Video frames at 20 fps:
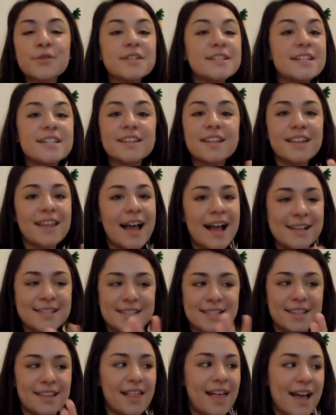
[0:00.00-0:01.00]
I only did the
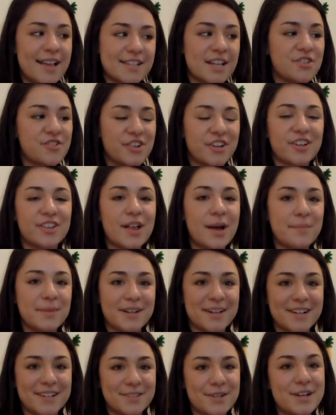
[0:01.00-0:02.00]
last 100
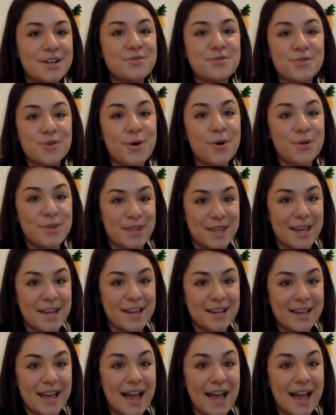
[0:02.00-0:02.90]
kilometers, so I didn't do the whole thing.